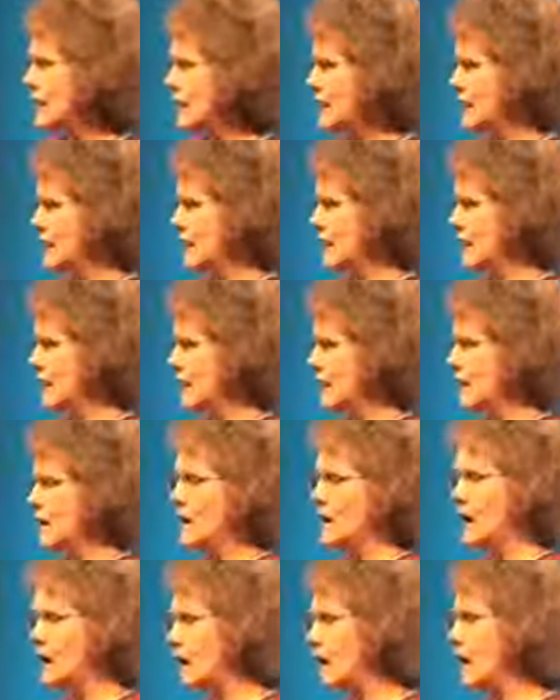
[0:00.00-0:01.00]
And
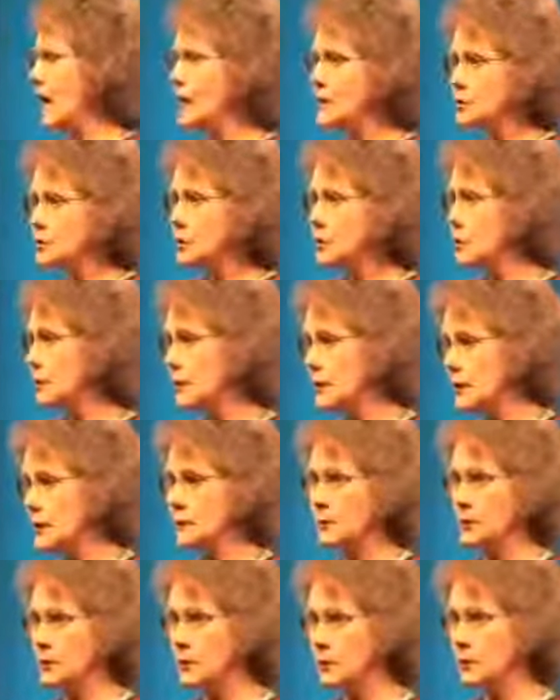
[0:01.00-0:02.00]
I told
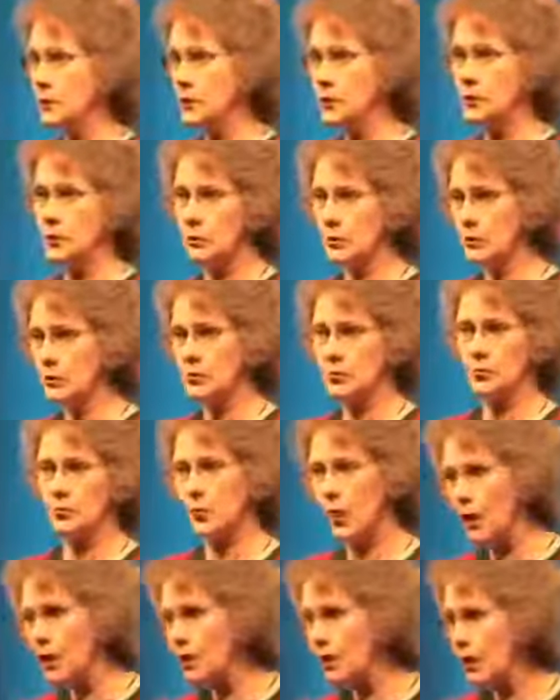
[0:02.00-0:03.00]
people to use the
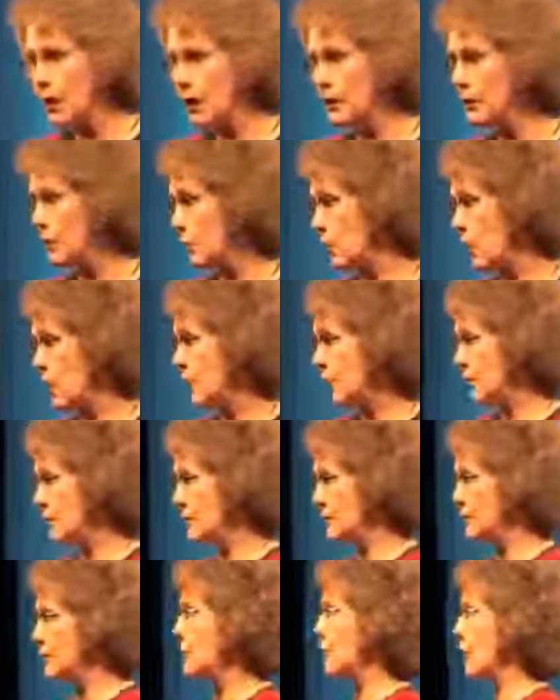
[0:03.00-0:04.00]
wrong kind of
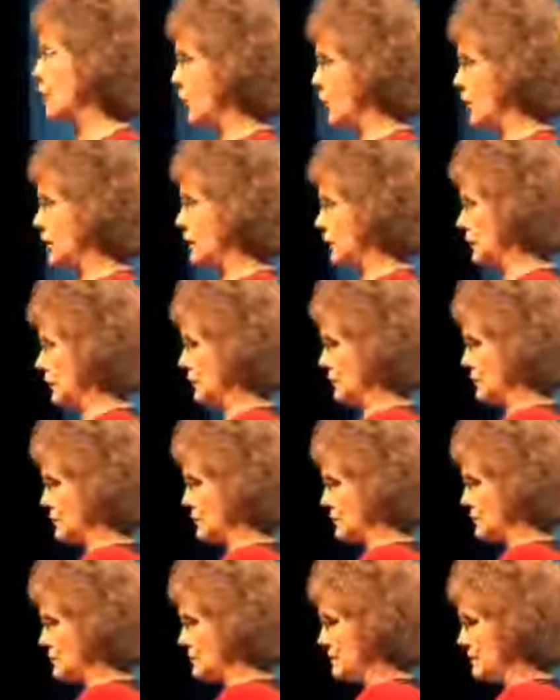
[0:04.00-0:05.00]
water for a lot of
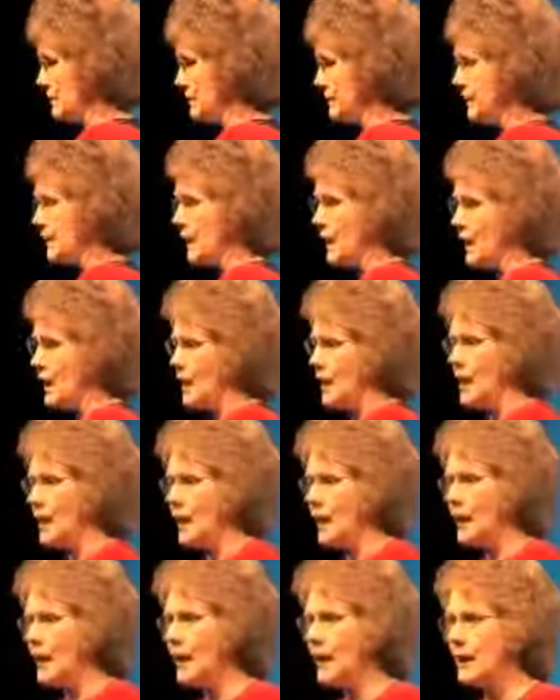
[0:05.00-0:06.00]
years.
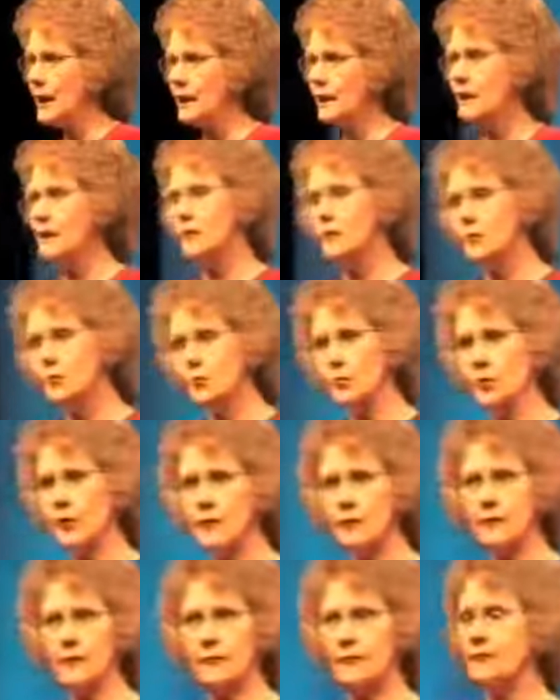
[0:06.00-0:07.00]
And
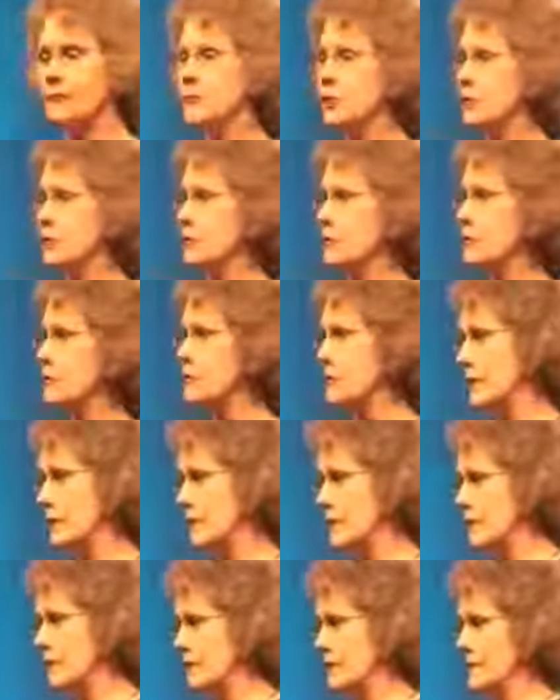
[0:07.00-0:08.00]
one of, you know,
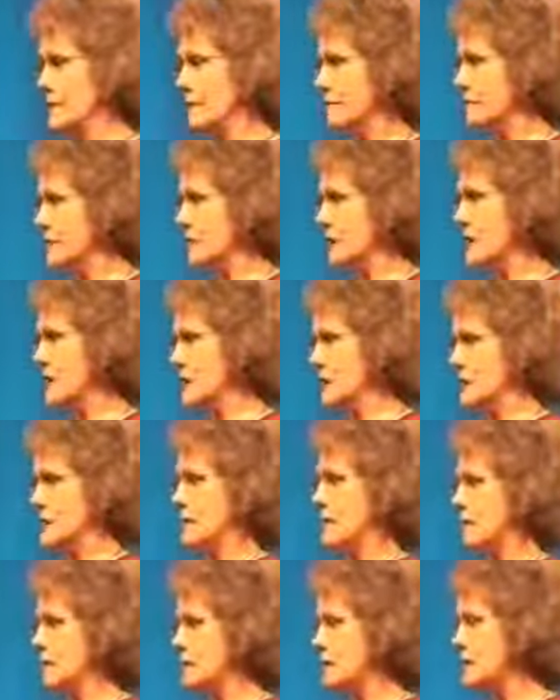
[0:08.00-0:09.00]
the things
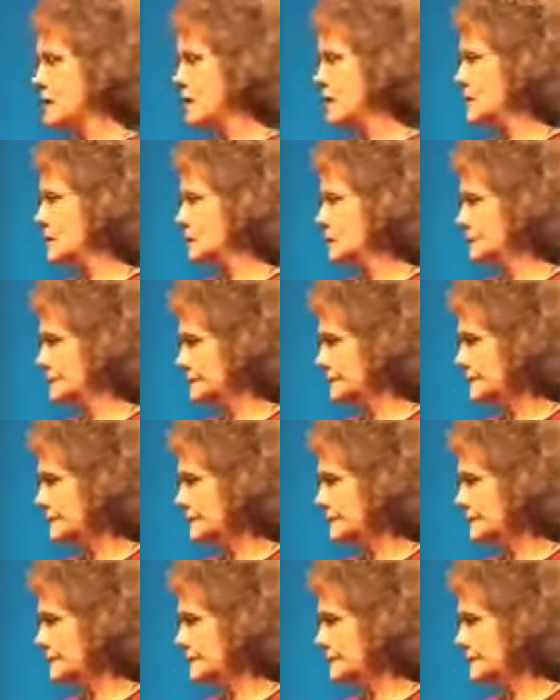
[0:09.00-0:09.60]
that um,